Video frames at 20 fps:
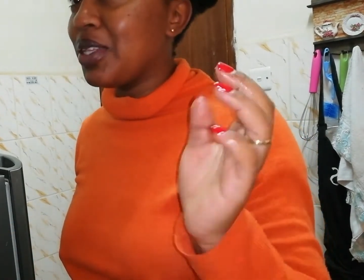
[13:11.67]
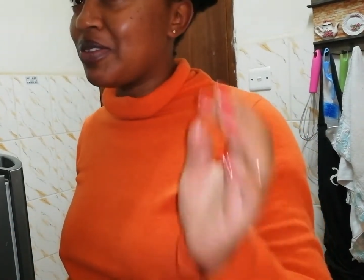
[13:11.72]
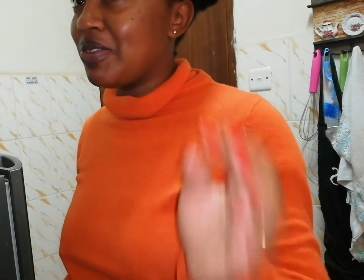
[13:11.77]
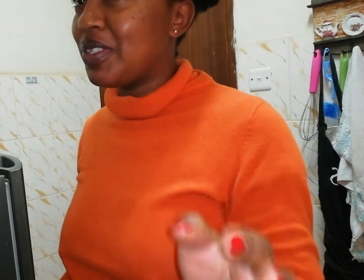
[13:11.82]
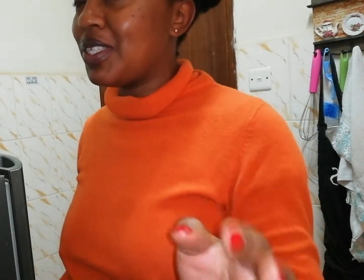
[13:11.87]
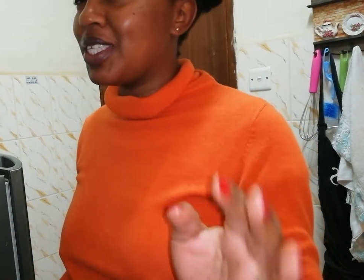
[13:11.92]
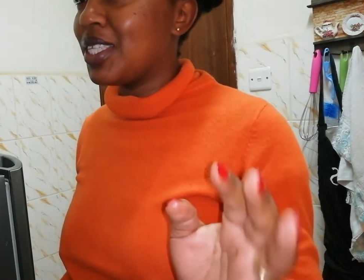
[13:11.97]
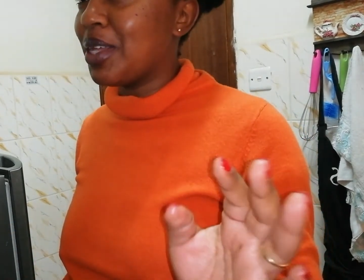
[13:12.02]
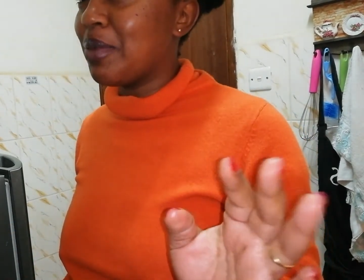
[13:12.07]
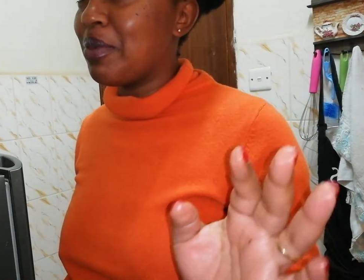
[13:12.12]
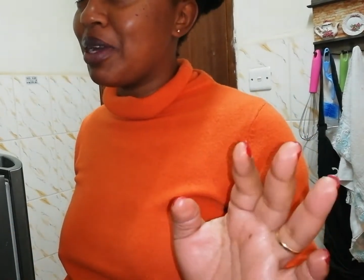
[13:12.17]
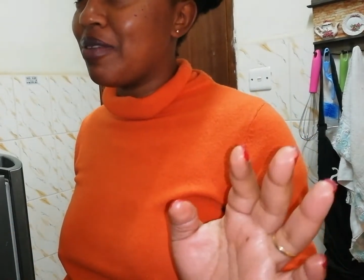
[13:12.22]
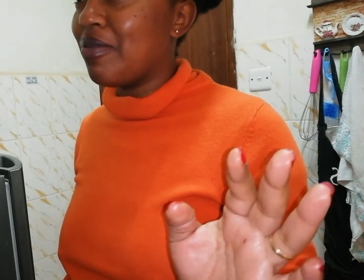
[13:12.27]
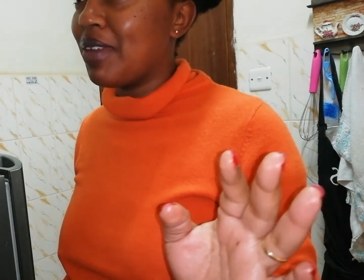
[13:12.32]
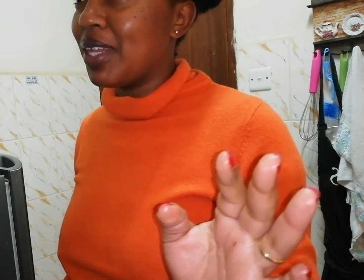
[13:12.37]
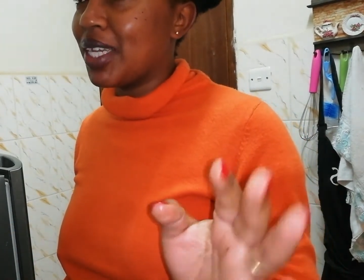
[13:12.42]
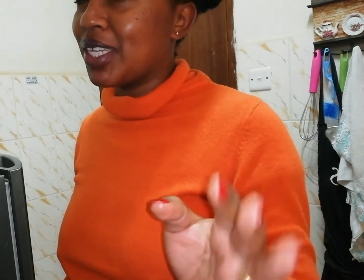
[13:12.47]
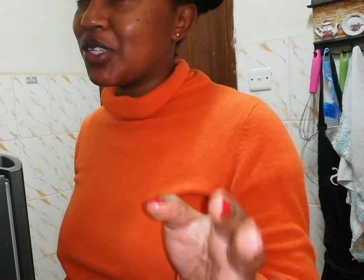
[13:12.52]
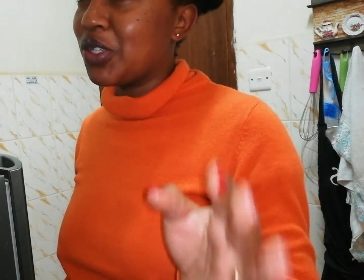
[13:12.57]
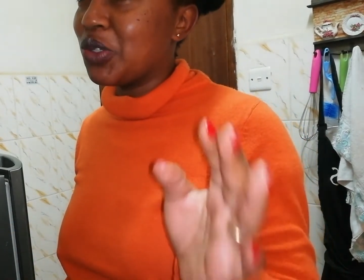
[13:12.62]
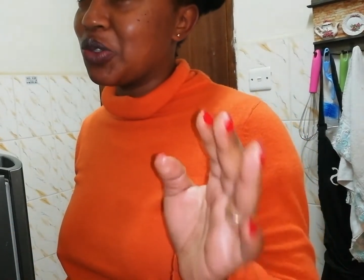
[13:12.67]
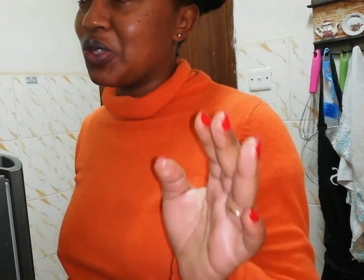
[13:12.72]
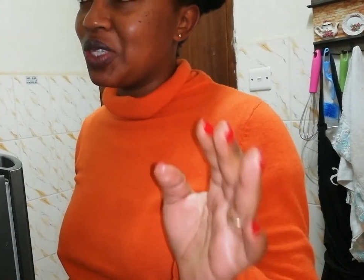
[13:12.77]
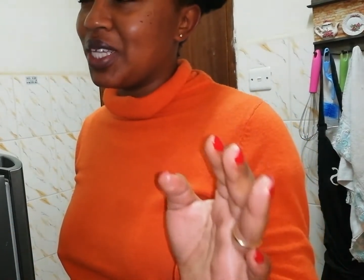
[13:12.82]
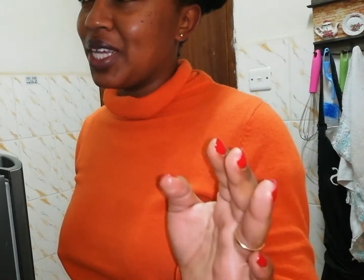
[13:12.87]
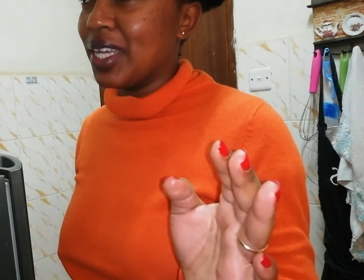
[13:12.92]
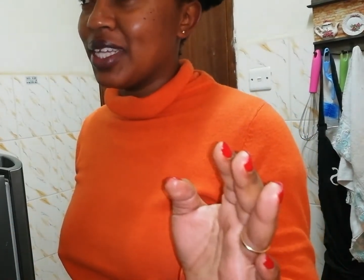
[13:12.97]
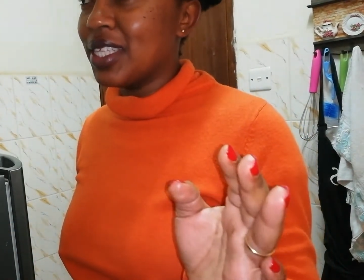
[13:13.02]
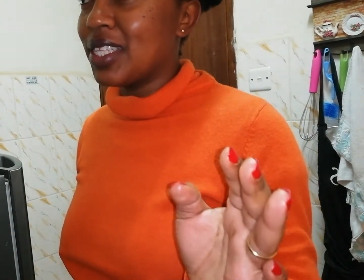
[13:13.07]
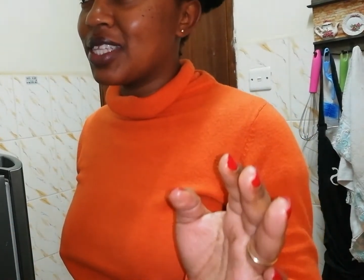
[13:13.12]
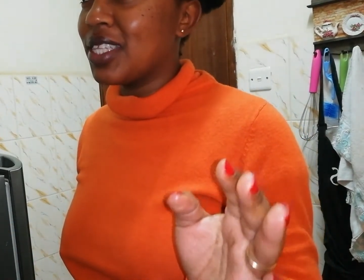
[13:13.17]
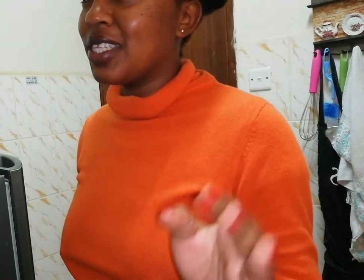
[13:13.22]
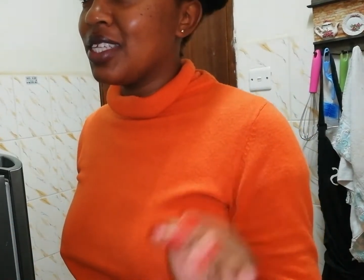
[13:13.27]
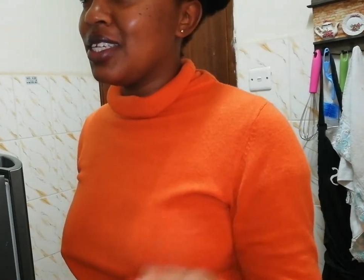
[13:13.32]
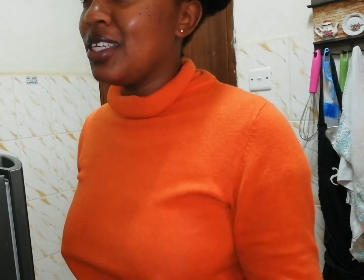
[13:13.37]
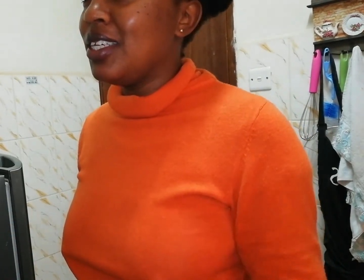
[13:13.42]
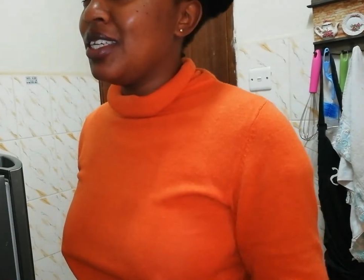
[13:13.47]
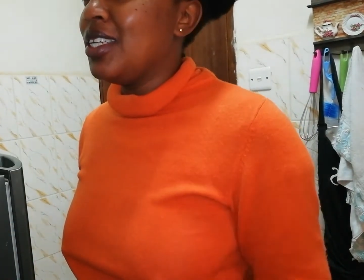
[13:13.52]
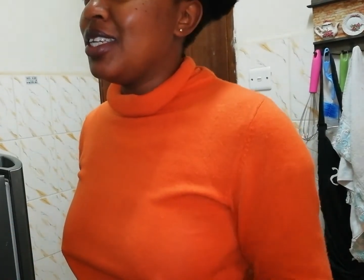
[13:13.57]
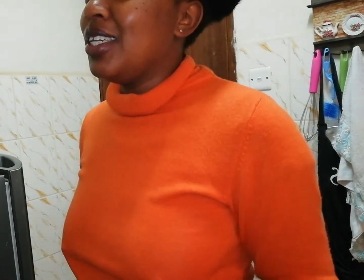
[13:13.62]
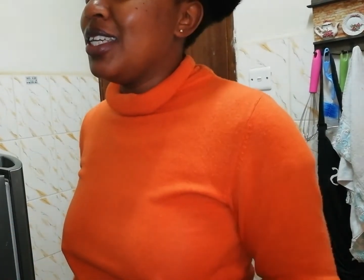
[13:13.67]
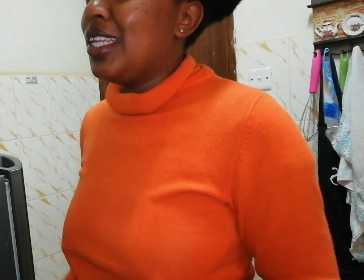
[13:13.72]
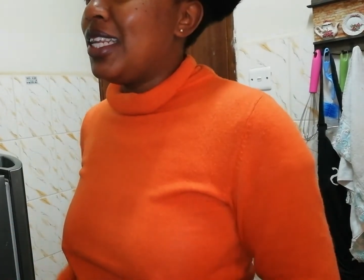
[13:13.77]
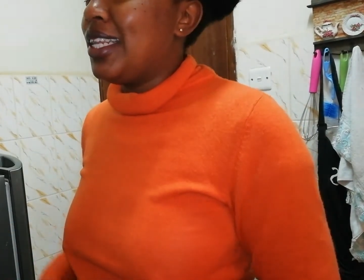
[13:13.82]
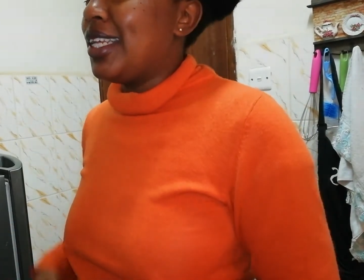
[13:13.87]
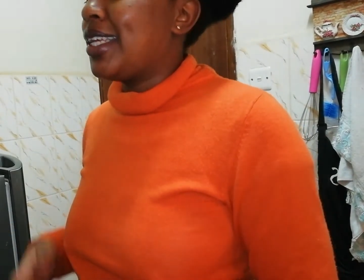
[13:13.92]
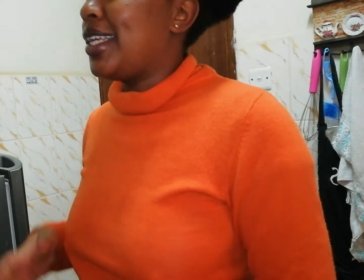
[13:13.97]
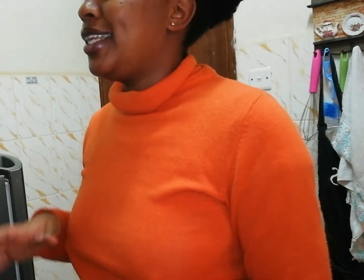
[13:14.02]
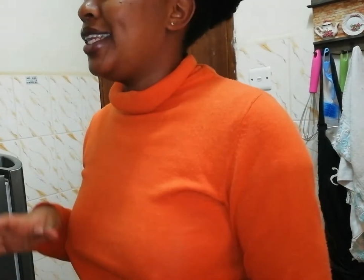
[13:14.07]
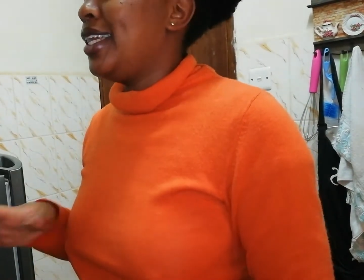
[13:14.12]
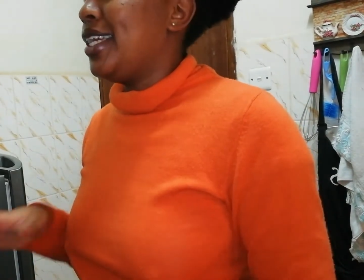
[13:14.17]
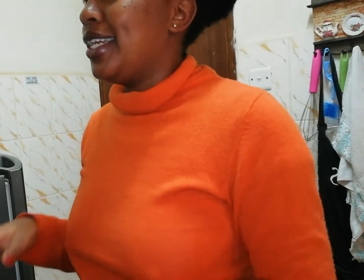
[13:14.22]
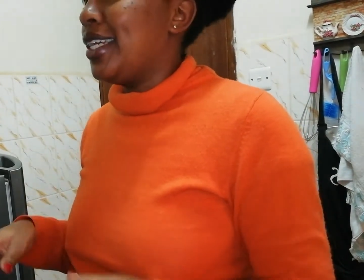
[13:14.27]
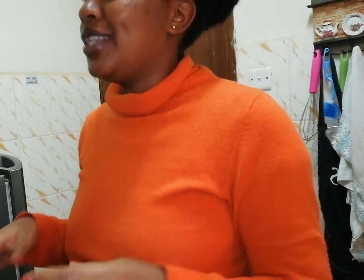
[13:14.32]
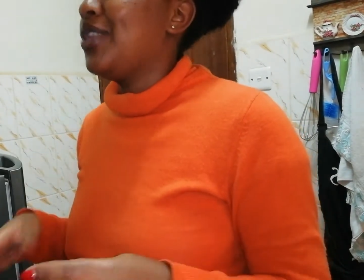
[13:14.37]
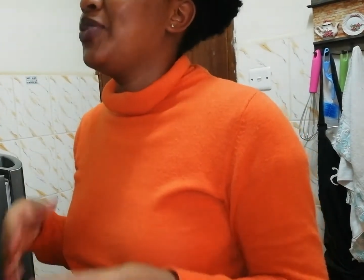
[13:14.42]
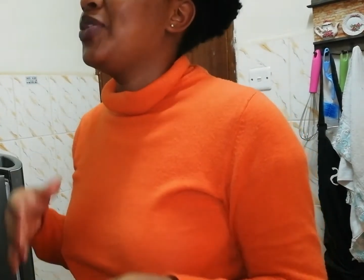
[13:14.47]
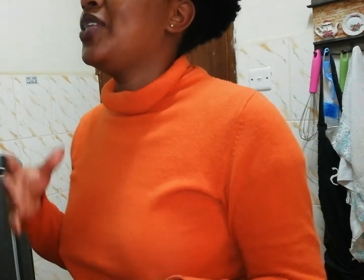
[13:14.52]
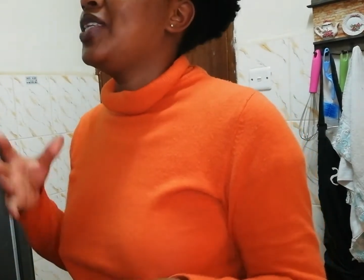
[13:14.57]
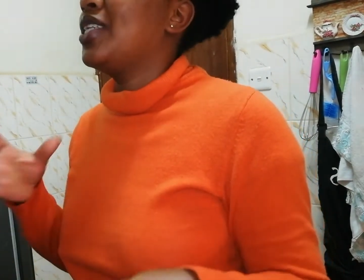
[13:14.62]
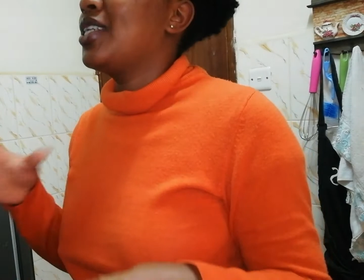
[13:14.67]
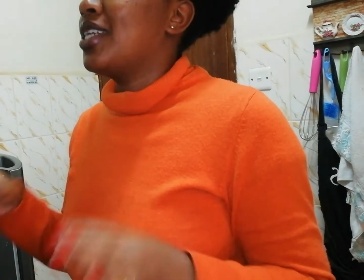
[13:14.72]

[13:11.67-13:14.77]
if she's above like 2 years. Like, Ila, I know she